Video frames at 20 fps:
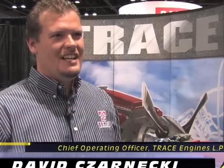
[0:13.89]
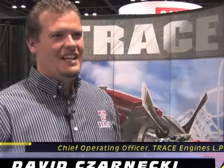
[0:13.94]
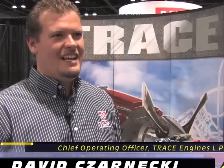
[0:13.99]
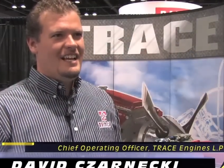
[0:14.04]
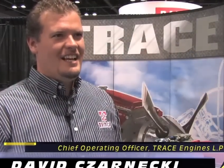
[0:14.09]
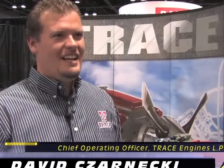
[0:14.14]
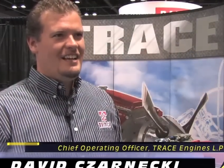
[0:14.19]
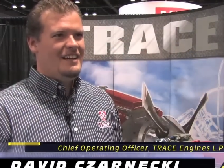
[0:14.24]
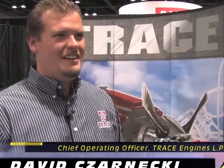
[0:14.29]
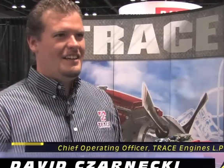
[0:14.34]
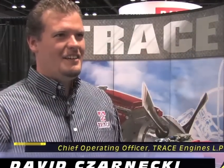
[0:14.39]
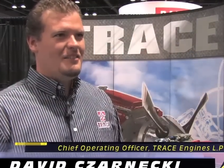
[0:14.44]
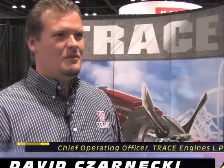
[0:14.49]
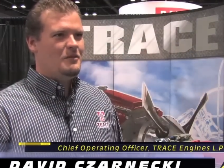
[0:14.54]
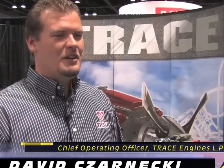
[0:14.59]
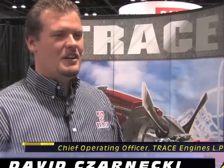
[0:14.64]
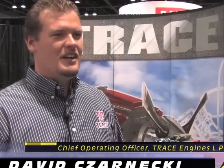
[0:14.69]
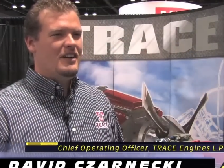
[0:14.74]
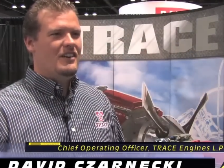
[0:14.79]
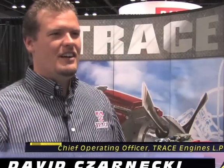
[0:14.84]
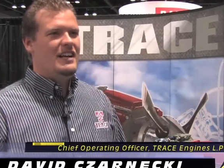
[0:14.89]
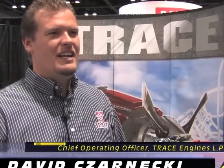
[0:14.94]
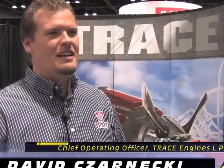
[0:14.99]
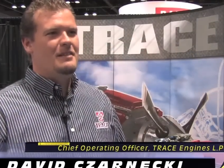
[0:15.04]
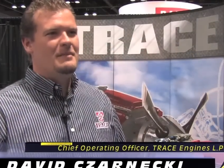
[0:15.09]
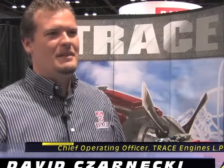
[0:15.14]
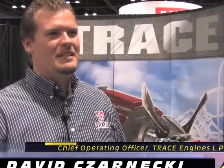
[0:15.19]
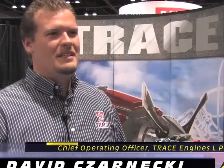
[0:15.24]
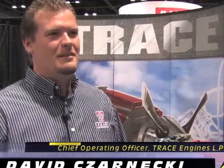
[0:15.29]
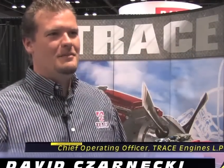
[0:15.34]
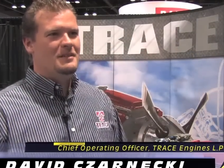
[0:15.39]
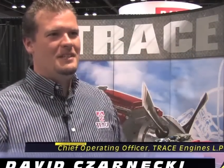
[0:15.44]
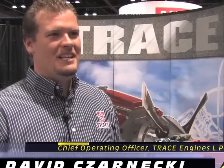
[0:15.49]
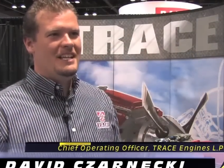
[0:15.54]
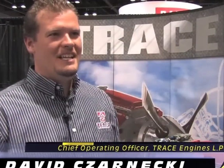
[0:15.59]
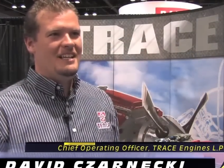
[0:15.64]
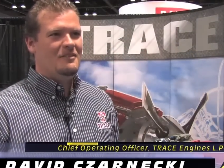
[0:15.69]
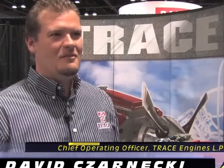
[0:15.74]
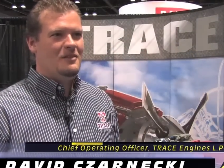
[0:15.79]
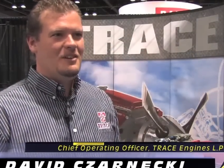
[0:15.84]
and we're here at
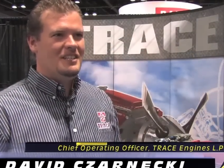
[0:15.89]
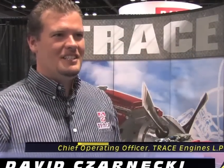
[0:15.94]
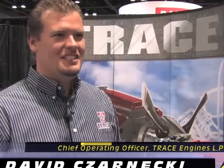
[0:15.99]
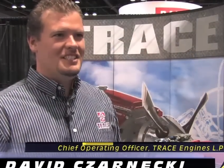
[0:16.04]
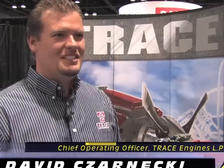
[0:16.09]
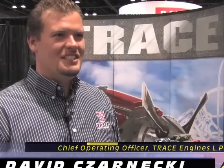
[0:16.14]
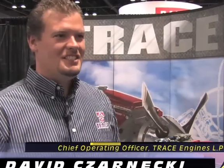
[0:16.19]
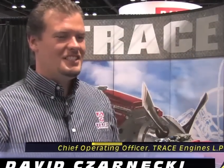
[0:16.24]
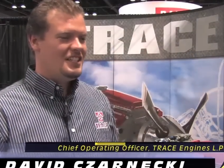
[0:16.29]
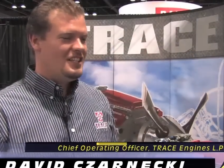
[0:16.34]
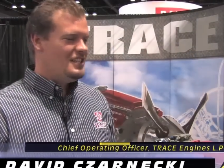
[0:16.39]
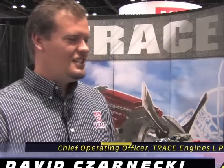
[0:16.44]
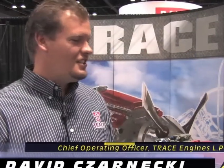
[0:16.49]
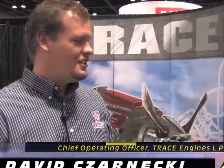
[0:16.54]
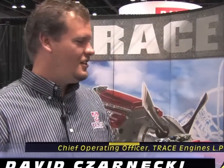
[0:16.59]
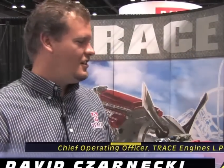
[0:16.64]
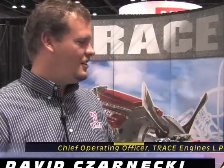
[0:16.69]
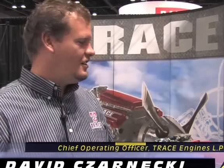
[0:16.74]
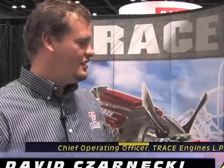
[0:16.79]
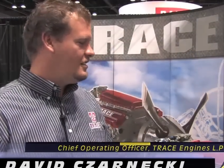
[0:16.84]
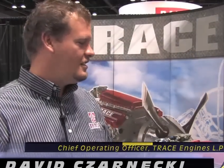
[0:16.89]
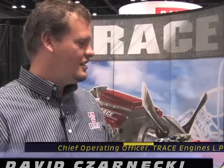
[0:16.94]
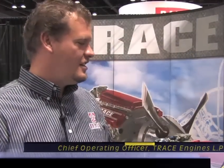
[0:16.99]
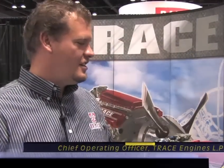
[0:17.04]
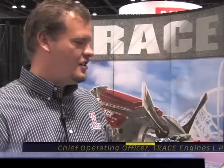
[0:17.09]
NBAA and wanted to discuss our